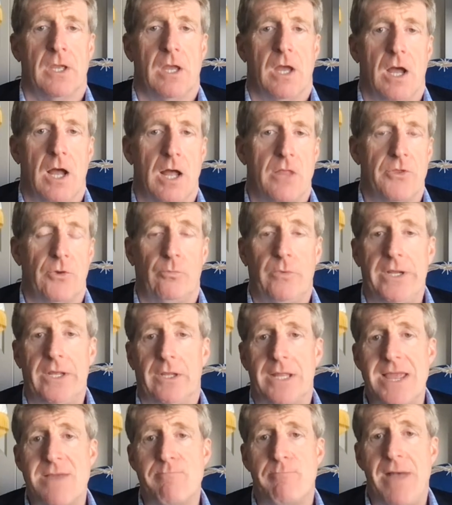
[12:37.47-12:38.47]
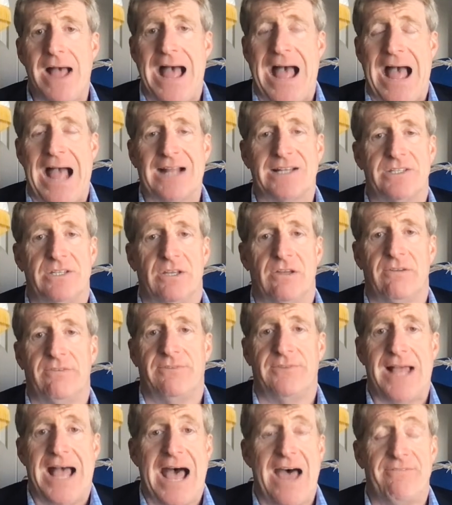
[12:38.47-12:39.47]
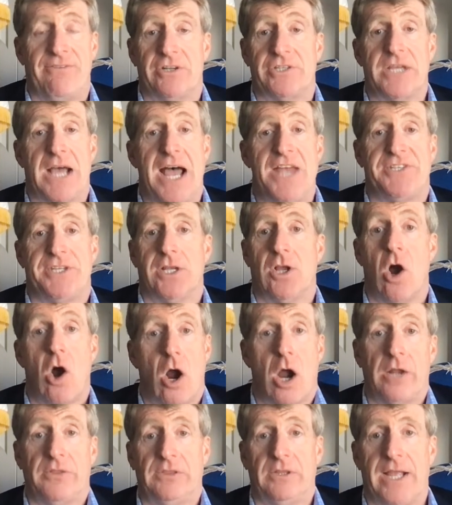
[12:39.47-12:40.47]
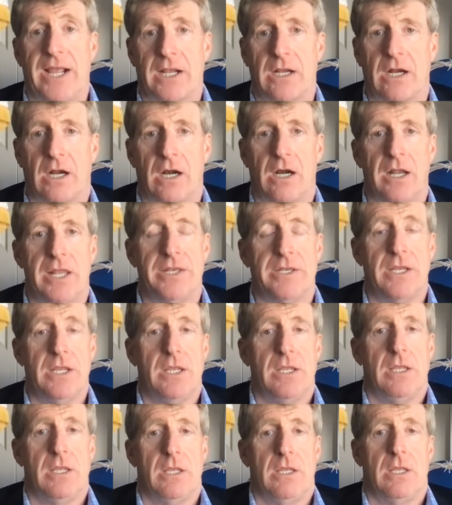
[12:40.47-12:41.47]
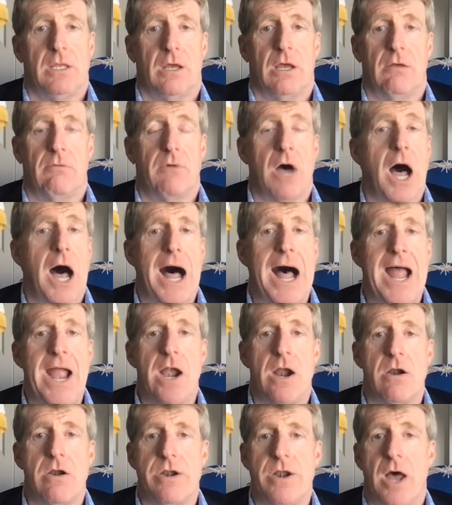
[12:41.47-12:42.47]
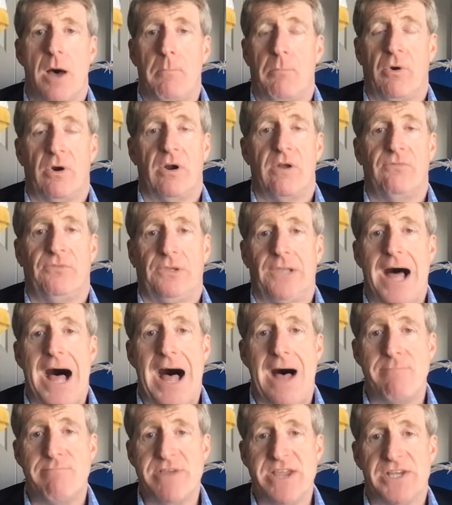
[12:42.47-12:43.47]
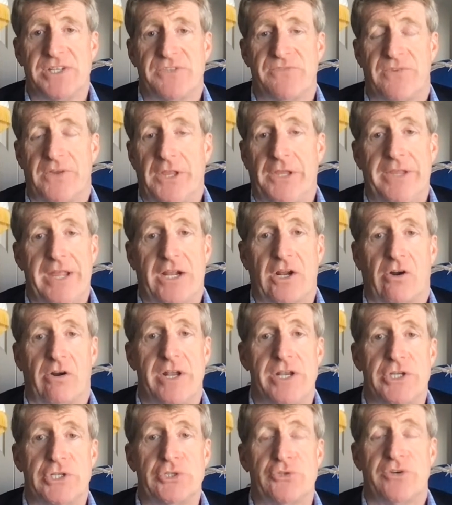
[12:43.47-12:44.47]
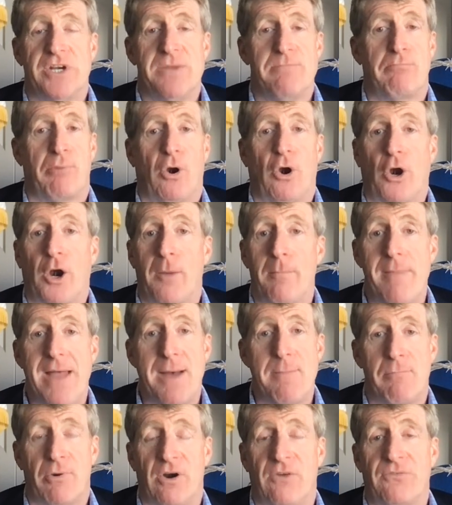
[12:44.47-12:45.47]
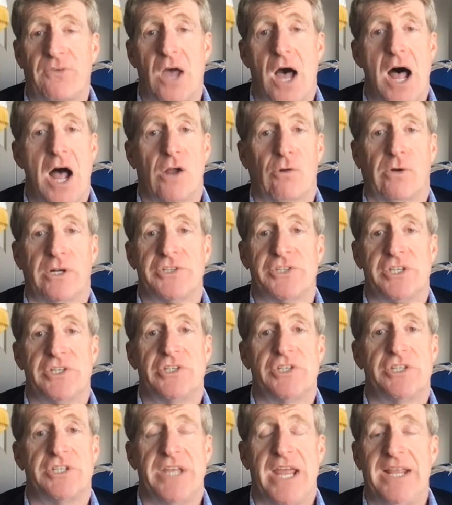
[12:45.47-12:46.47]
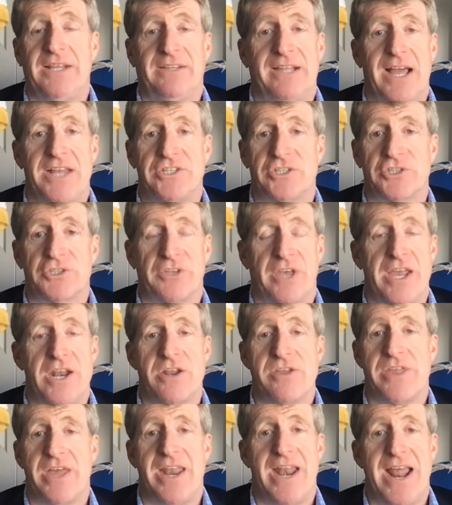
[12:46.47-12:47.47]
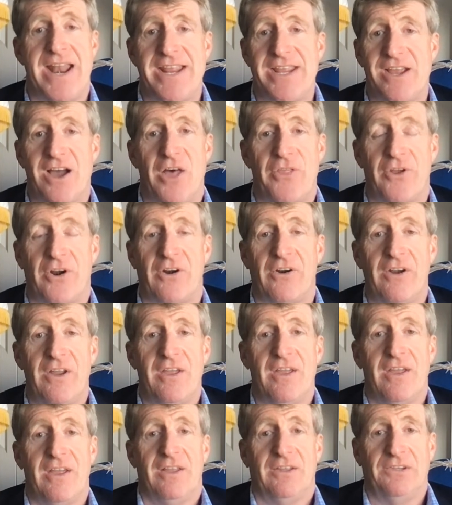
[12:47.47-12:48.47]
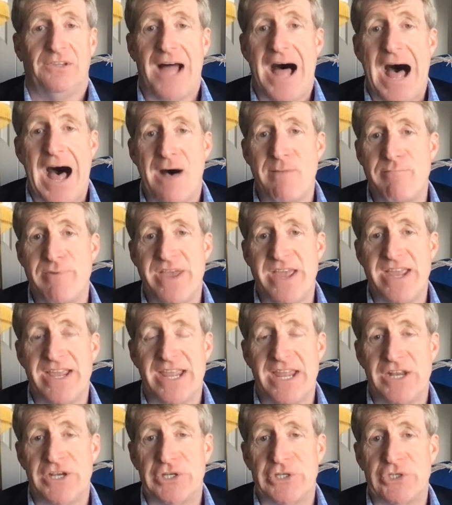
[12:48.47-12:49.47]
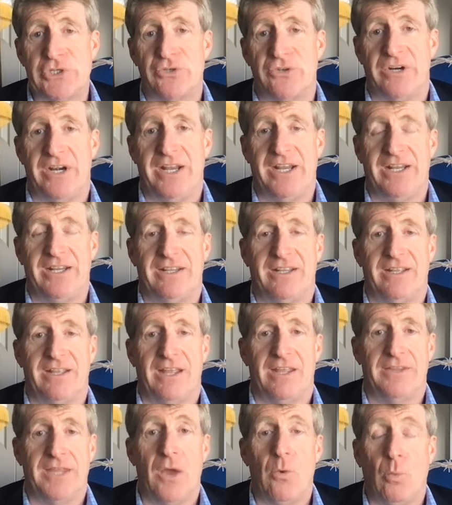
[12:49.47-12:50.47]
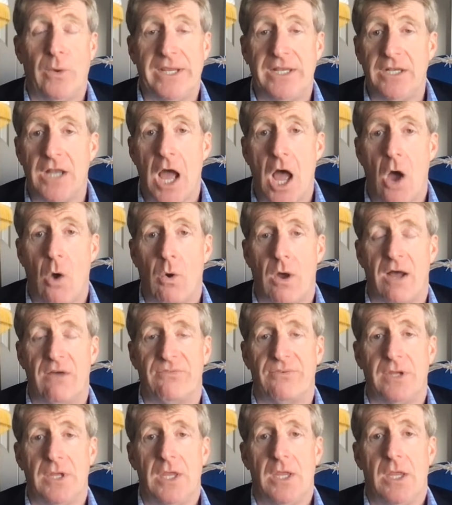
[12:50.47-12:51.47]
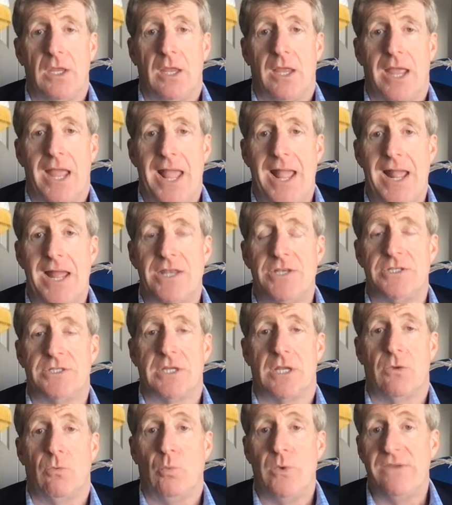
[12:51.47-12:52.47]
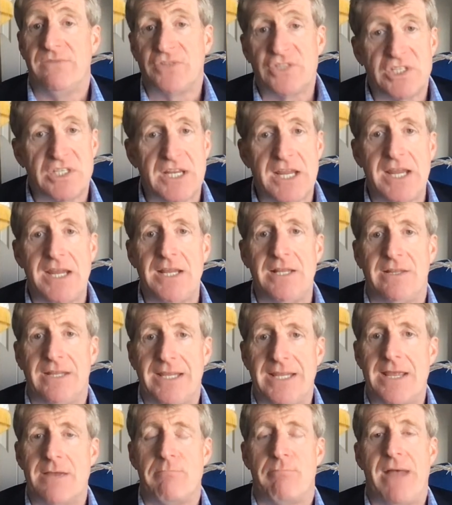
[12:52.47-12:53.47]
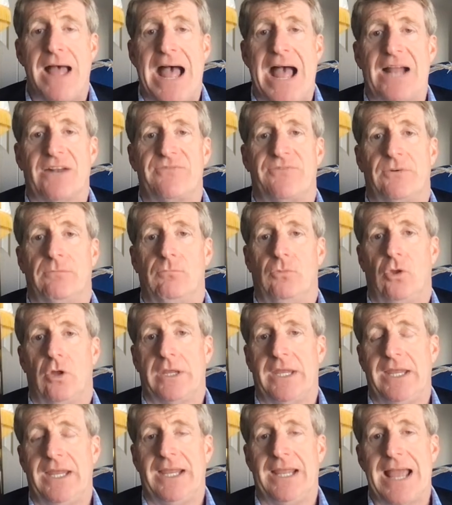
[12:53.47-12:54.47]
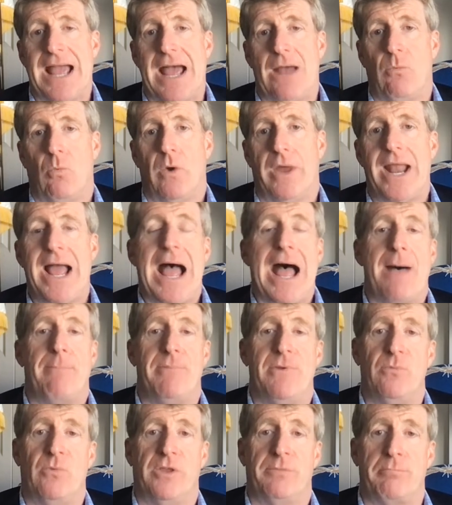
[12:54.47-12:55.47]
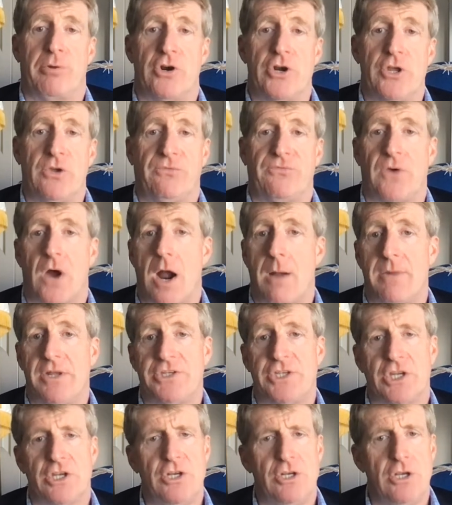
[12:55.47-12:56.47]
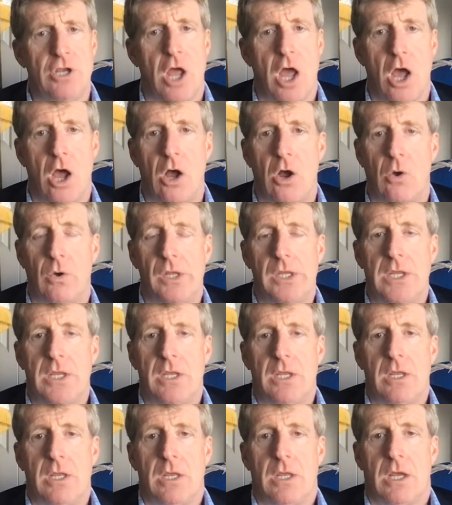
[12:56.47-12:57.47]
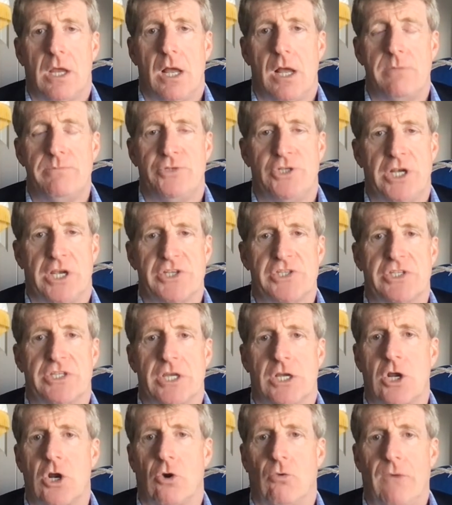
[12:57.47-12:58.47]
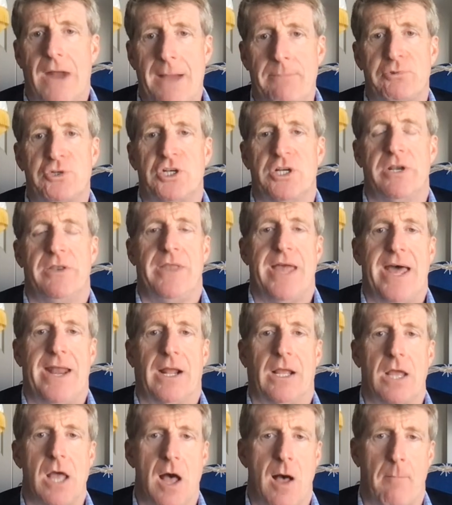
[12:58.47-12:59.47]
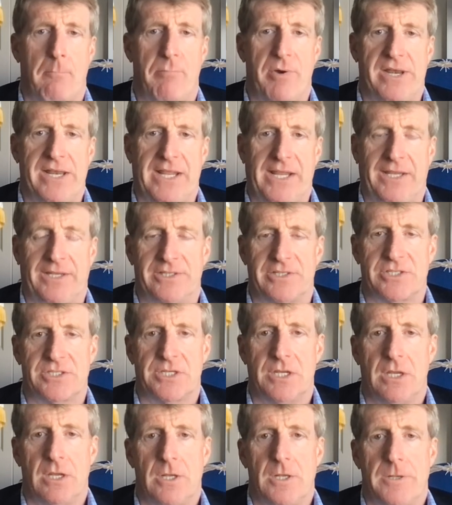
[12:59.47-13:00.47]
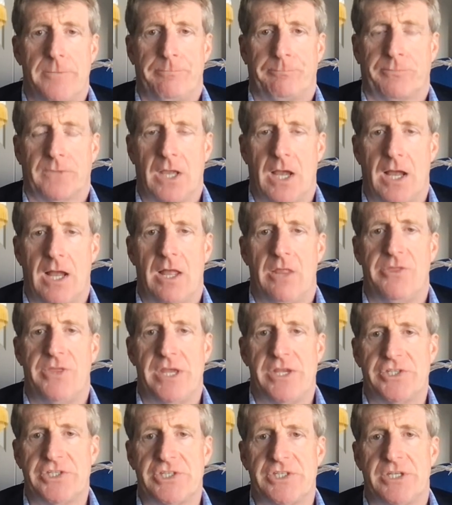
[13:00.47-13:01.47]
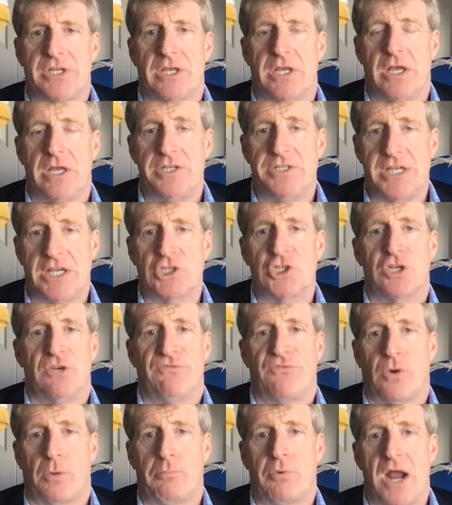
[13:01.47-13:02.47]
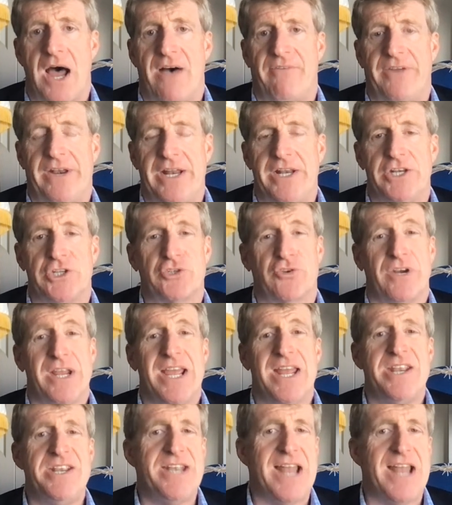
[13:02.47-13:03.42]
the real impact of advertising hard liquor, and a higher number of lobbyists for the liquor industry per member of Congress and state legislator than any other lobbying industry that we know of. And we've seen the impact from looking at what happened with Purdue Pharma to know just the corruption that accompanies this addiction for profit industry. And